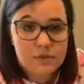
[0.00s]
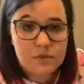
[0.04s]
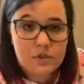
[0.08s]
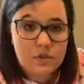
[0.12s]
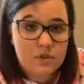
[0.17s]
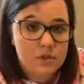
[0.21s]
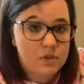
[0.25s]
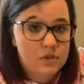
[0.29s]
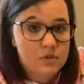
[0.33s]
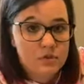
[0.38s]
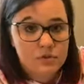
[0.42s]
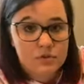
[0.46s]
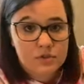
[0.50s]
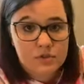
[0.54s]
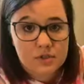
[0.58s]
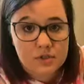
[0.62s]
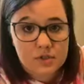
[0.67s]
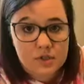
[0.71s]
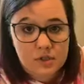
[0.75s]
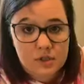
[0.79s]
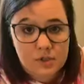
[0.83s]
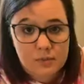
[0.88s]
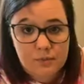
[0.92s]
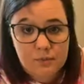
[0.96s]
to you
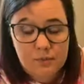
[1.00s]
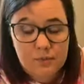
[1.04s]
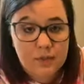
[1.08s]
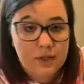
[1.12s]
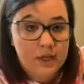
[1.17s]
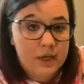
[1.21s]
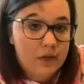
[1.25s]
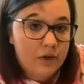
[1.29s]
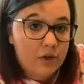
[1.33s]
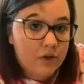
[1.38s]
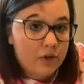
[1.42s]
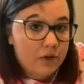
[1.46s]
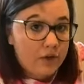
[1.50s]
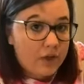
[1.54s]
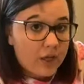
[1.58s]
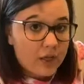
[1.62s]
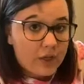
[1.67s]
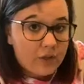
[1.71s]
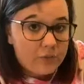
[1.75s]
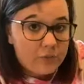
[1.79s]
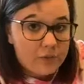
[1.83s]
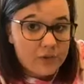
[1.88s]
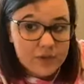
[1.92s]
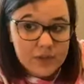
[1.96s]
to get
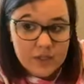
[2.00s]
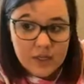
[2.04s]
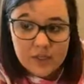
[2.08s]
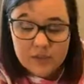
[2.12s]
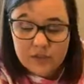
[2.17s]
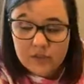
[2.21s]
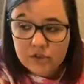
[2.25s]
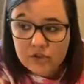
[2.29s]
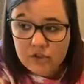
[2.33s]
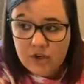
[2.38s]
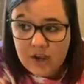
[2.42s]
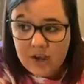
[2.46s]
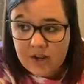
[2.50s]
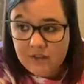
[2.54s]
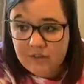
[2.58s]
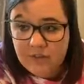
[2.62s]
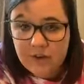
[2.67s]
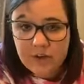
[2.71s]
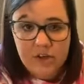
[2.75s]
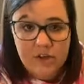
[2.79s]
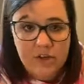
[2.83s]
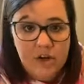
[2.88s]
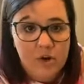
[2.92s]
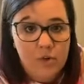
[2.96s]
creative with it to try and
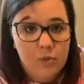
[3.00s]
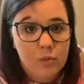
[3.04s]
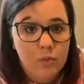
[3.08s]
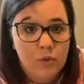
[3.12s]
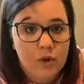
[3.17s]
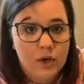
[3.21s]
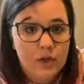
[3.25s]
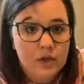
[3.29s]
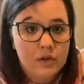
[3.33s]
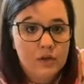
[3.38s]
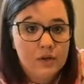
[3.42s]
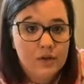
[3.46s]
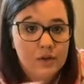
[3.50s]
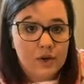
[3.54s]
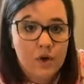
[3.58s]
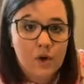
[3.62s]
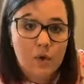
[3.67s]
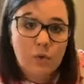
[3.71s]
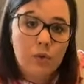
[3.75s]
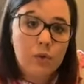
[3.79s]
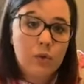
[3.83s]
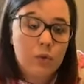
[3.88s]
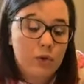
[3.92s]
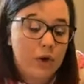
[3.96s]
figure out what
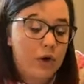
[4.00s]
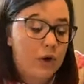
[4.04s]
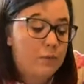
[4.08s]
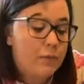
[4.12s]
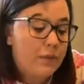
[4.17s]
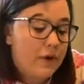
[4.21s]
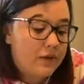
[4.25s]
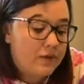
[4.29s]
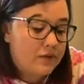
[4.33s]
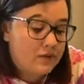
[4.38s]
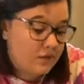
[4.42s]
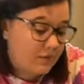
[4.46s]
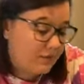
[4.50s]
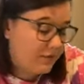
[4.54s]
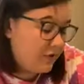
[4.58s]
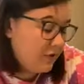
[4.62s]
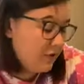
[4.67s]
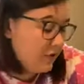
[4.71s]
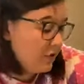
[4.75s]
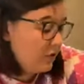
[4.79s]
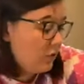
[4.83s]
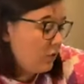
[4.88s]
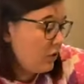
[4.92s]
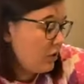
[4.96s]
will work best for
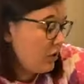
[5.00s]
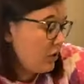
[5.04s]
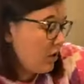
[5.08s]
your